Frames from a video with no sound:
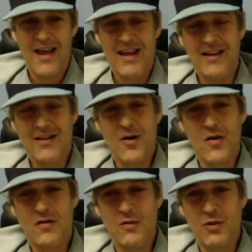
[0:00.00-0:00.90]

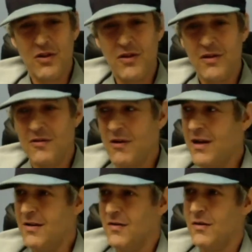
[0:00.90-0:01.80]
closing, wouldn't you agree
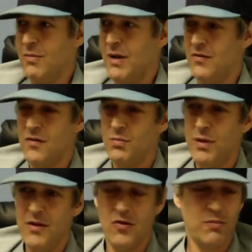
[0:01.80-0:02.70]
it's about just
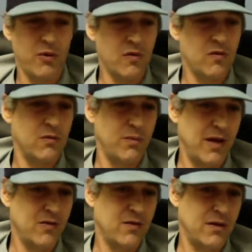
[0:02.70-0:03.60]
being your personal
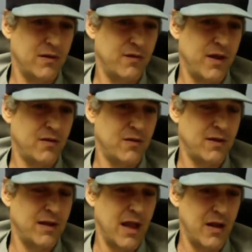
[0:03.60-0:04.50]
best? And if that's the
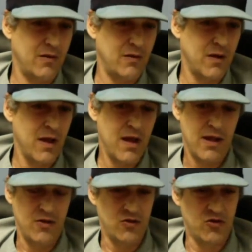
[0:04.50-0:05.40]
case,
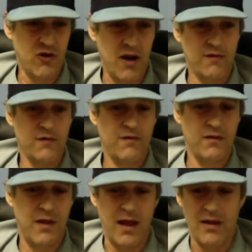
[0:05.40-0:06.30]
you're striving for
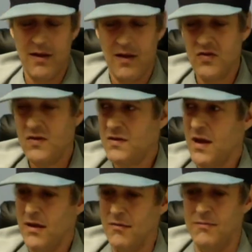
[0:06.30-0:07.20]
that. As you
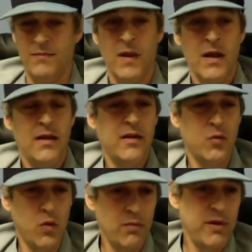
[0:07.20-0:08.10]
said, there
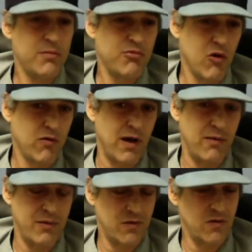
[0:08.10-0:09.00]
will be a program, and
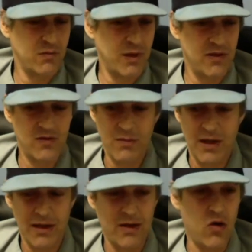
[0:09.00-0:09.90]
it just means you might
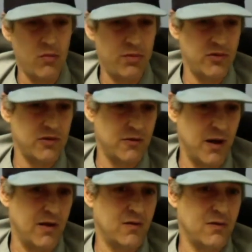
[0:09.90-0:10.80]
need to open your
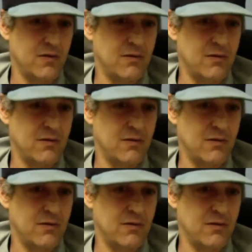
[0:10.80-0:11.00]
horizons.